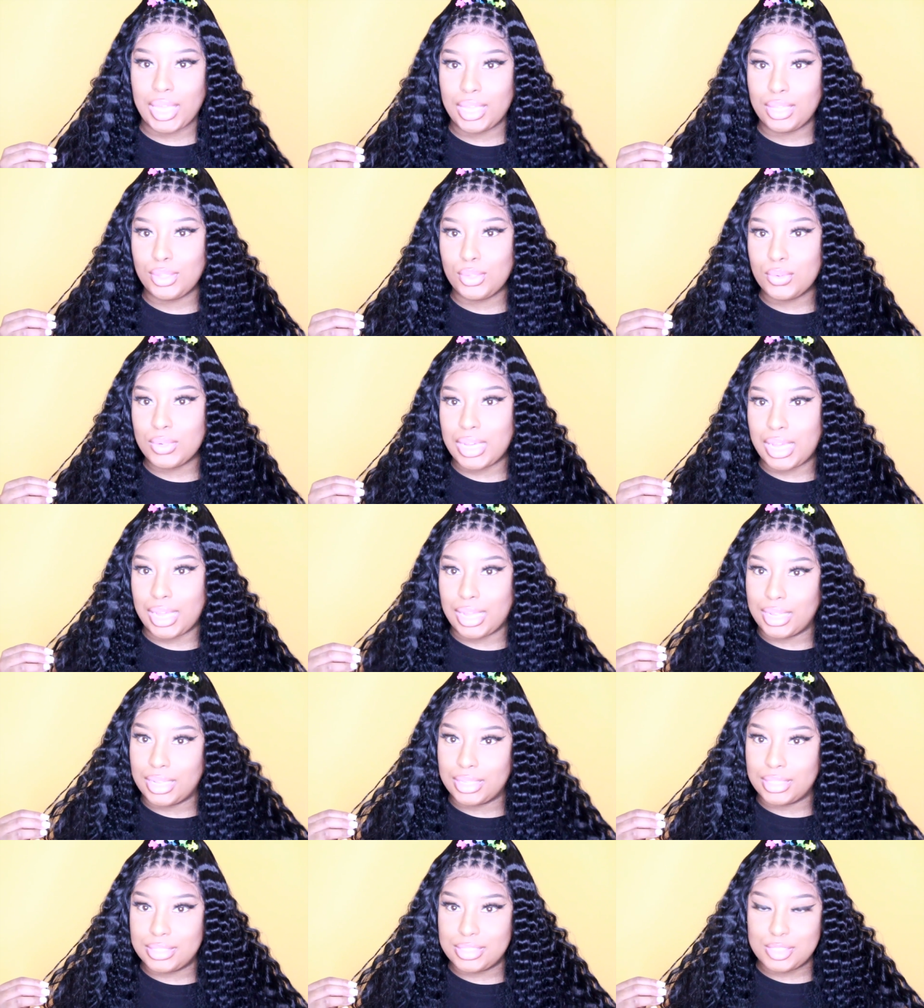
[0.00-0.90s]
Hey you
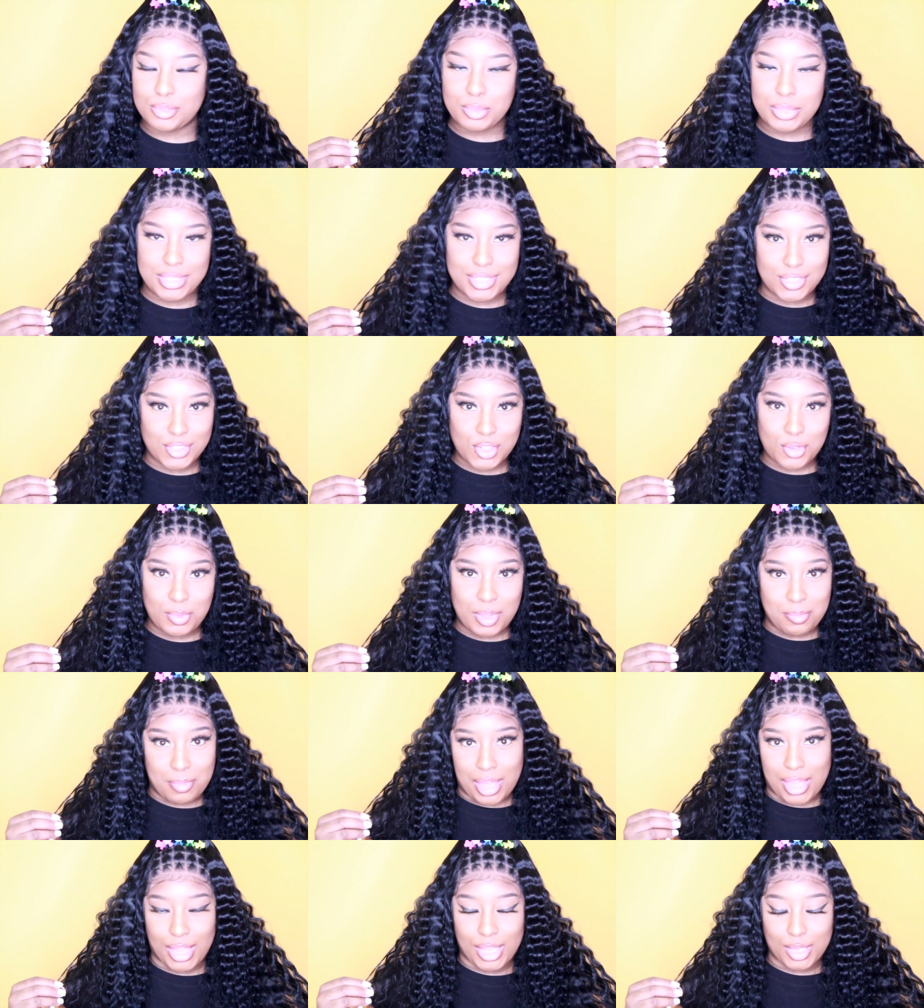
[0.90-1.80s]
guys, please don't be
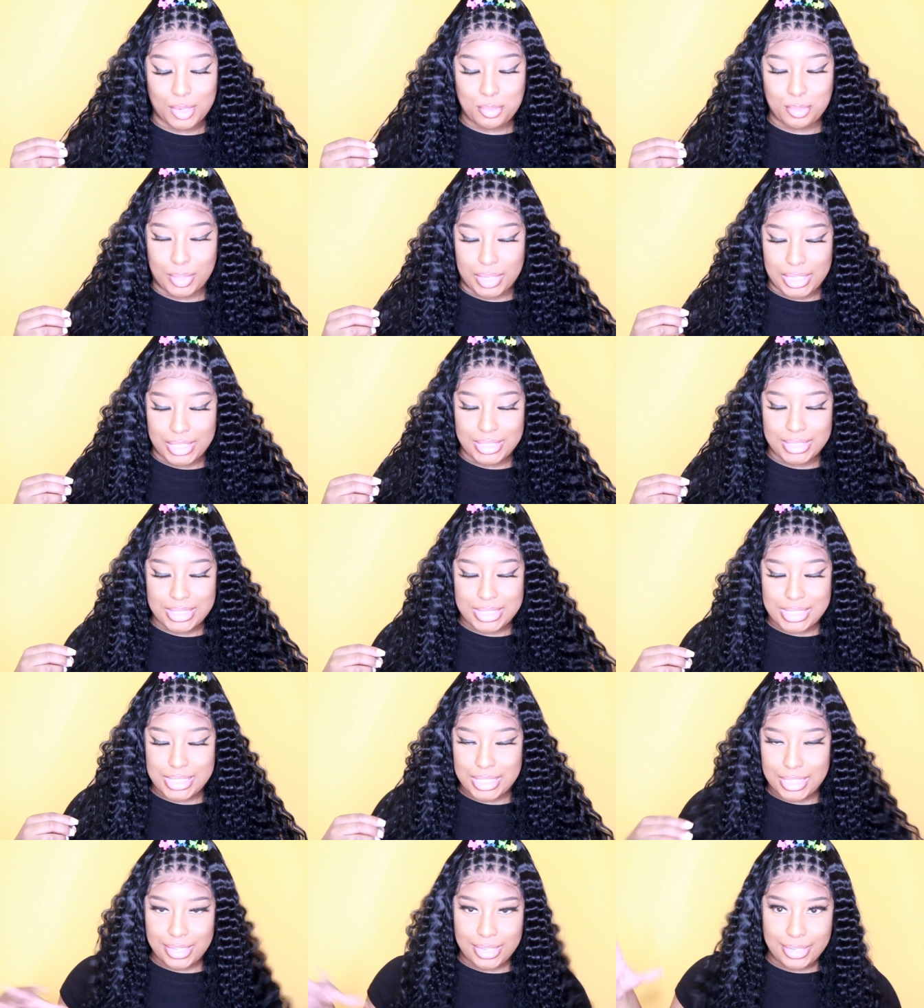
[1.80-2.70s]
mad, but
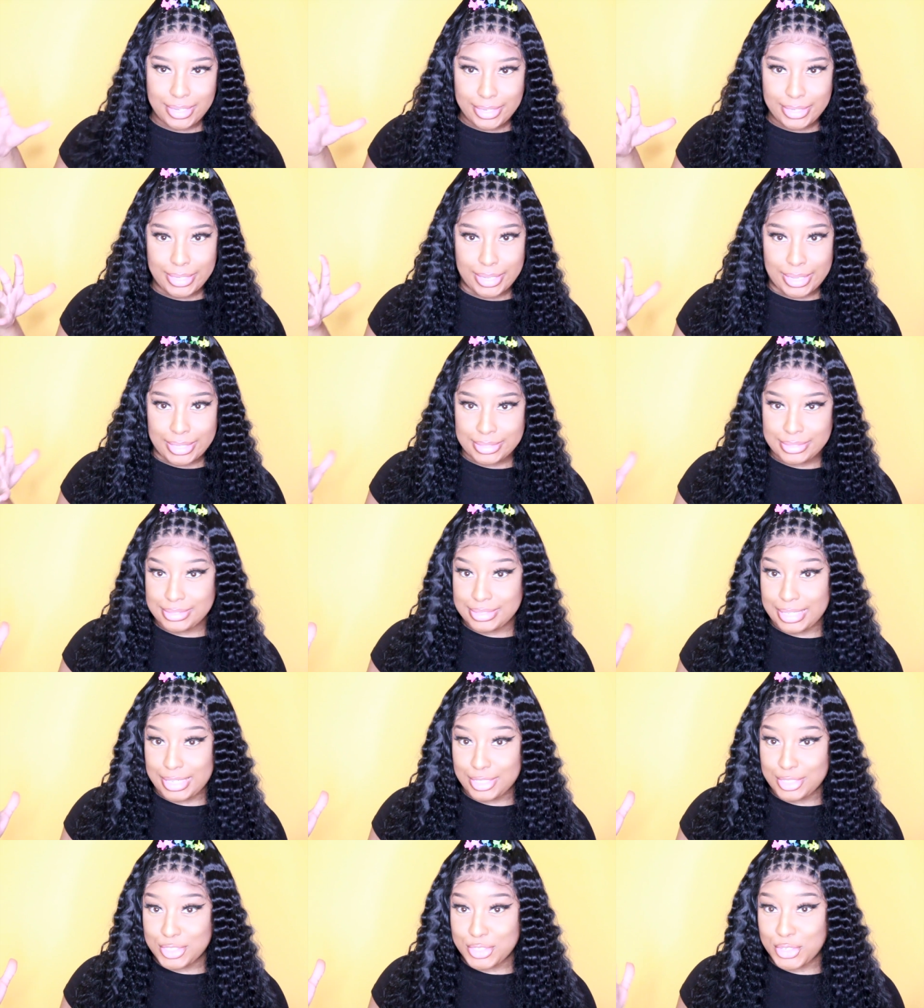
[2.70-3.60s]
I
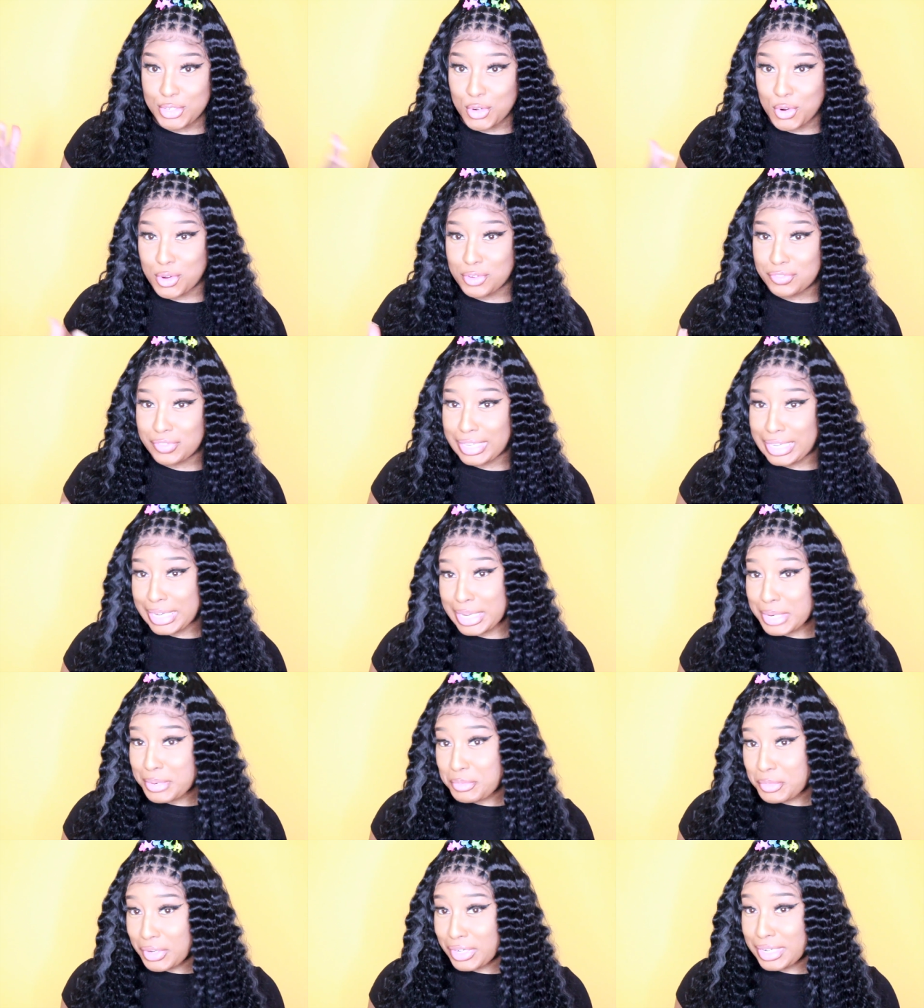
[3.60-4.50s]
styled her off
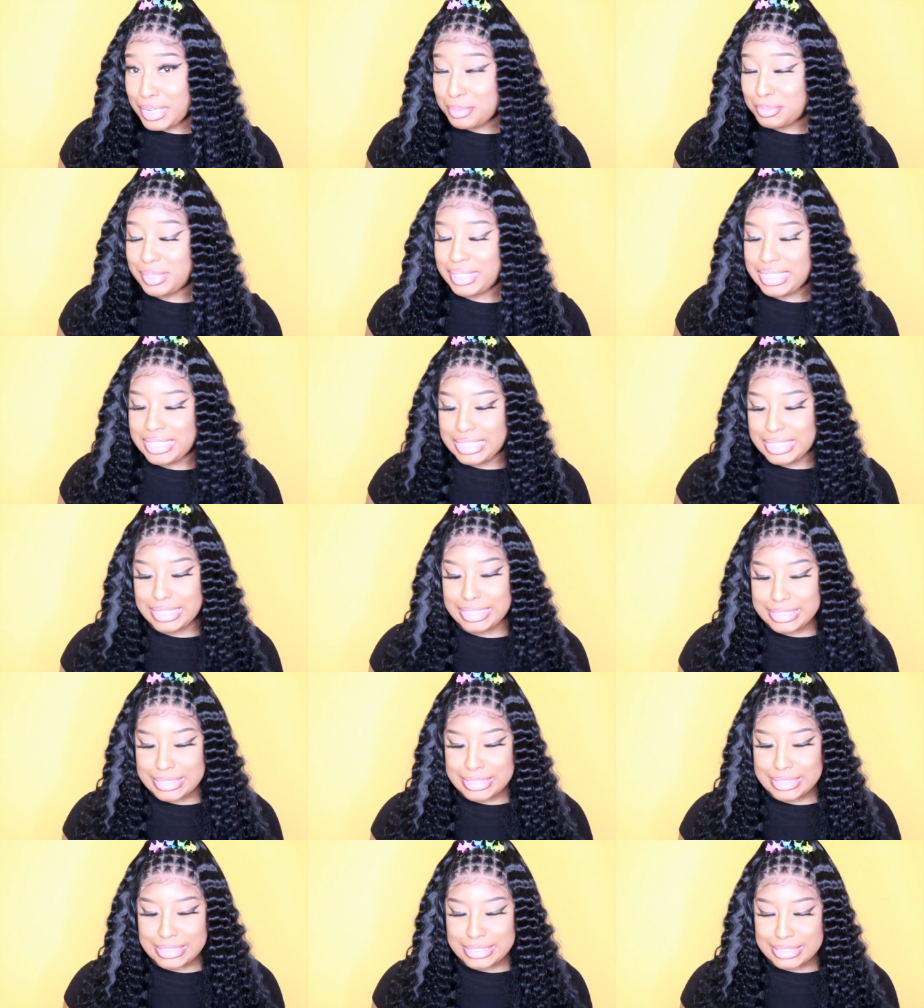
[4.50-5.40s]
camera
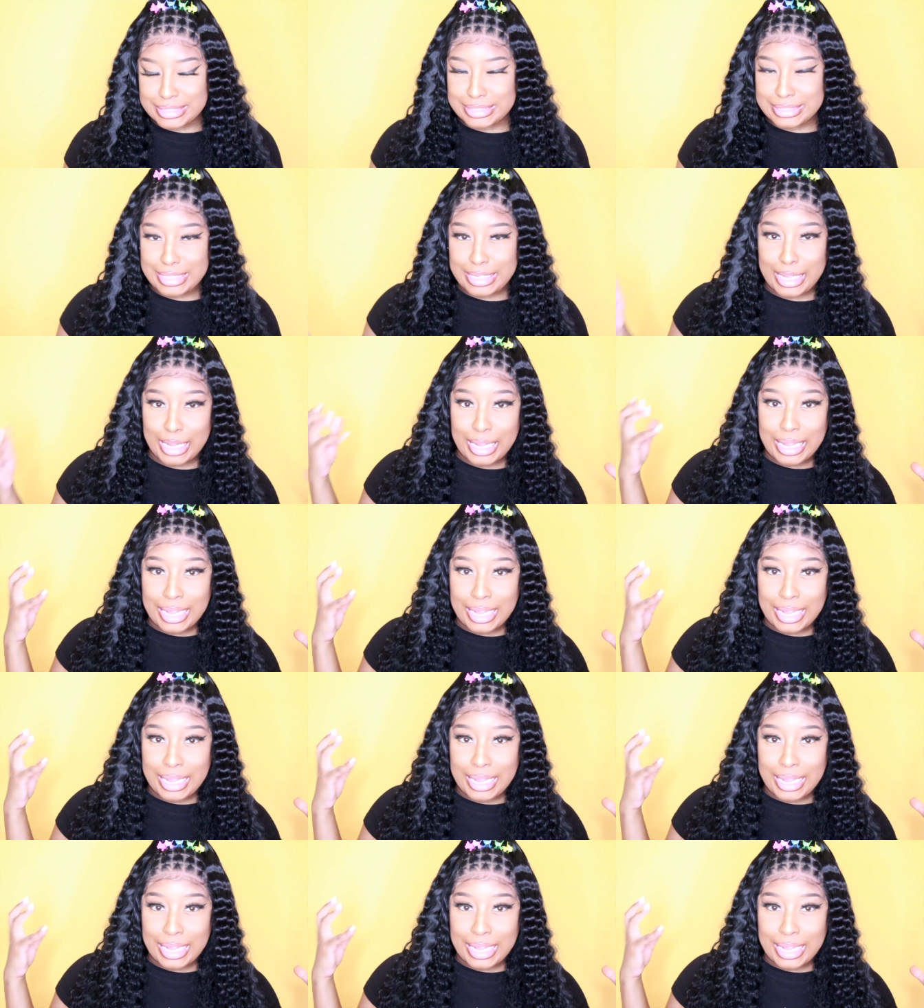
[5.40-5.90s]
because